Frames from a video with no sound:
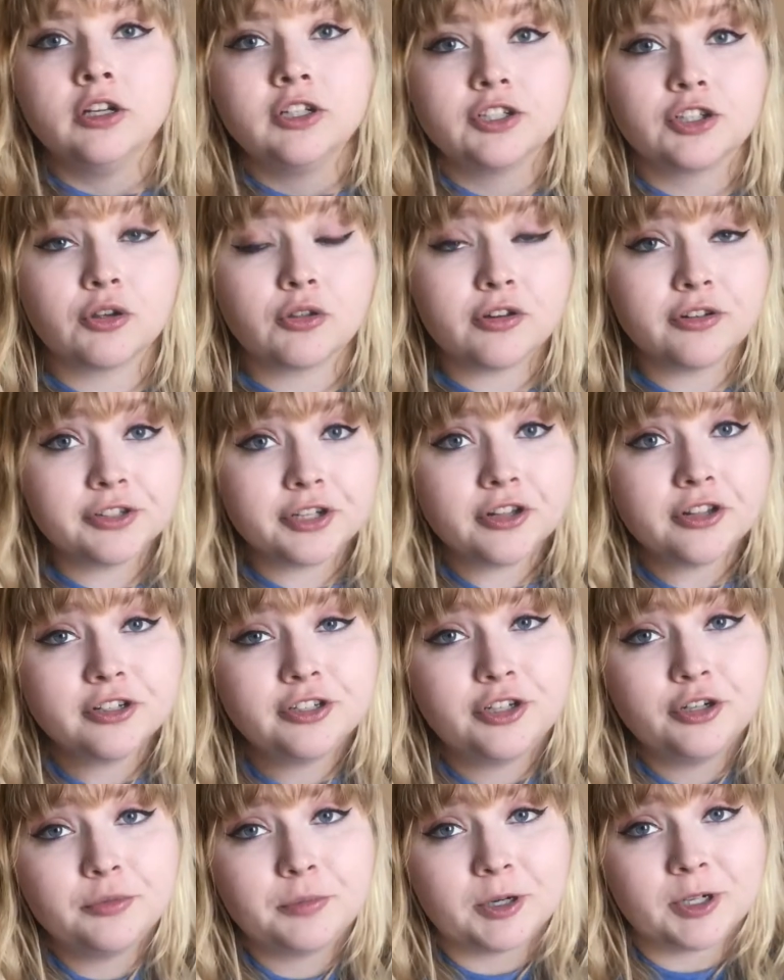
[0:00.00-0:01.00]
So those are the
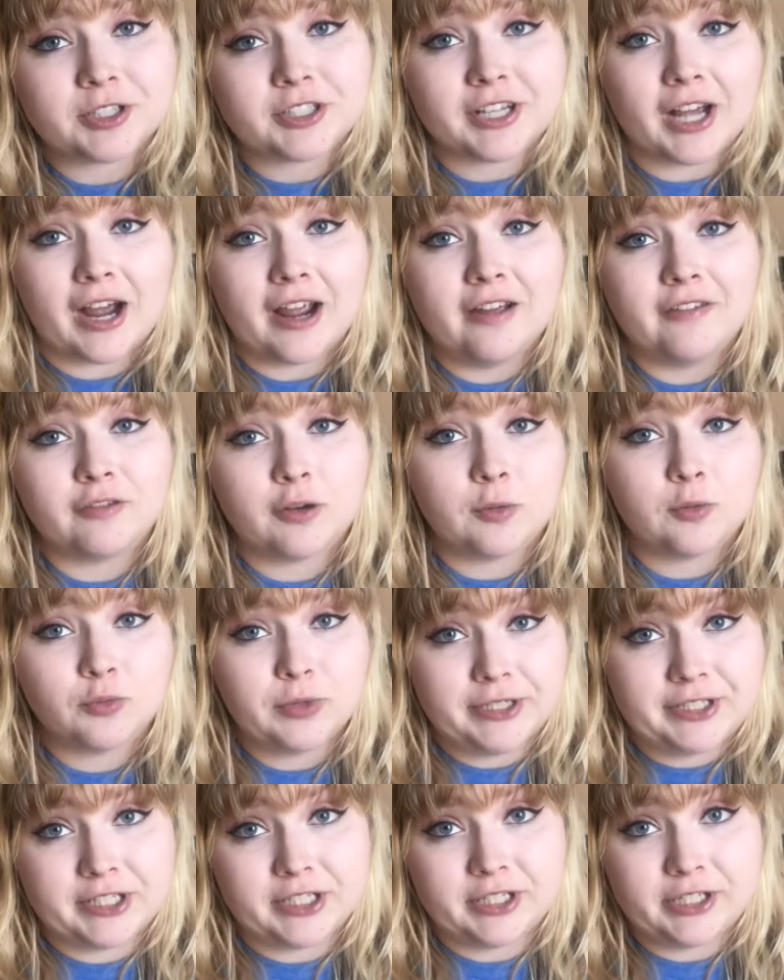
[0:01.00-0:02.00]
two books that I have
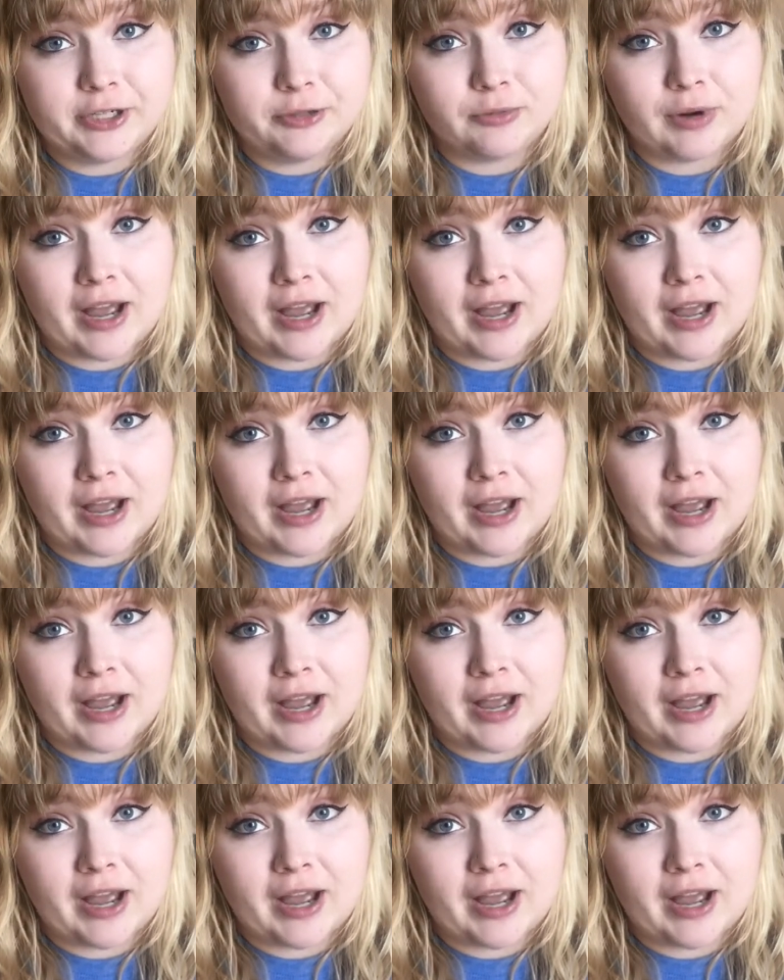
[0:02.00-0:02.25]
recently